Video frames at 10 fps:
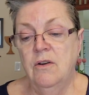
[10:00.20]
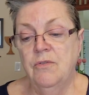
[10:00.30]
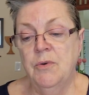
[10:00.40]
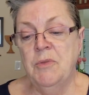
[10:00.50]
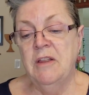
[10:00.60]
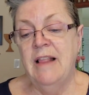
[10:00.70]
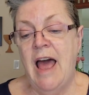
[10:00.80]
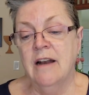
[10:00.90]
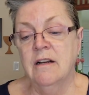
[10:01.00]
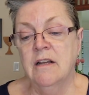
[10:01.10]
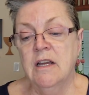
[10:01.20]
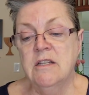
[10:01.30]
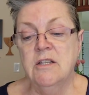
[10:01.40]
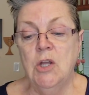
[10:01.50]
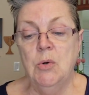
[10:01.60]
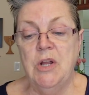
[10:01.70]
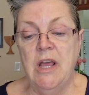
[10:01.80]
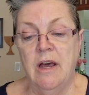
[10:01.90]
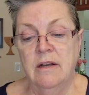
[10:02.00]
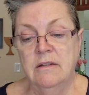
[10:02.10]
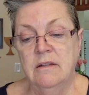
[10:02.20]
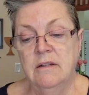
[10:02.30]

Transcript: From the Latin custodia,